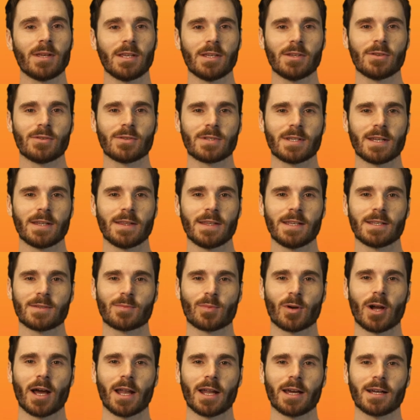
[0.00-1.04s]
used in these
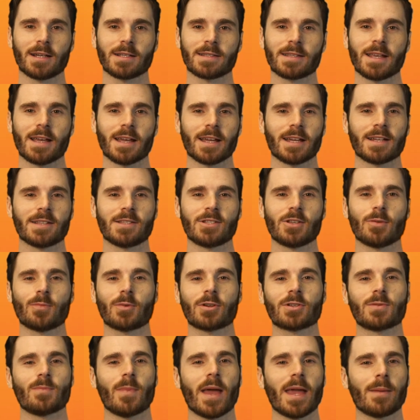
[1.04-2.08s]
products,
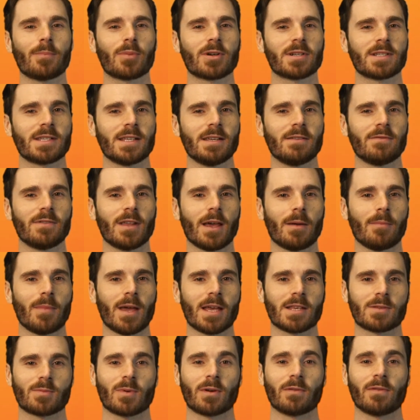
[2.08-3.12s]
consumers may perceive them
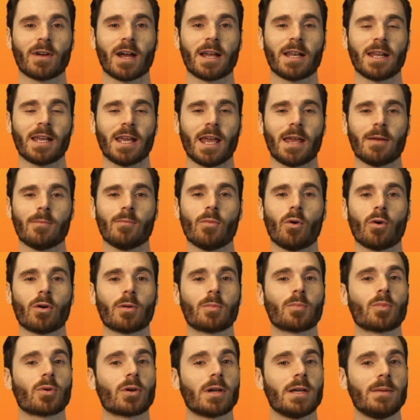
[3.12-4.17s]
as providing a more
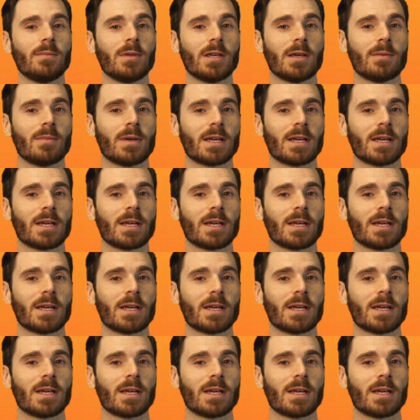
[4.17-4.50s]
premium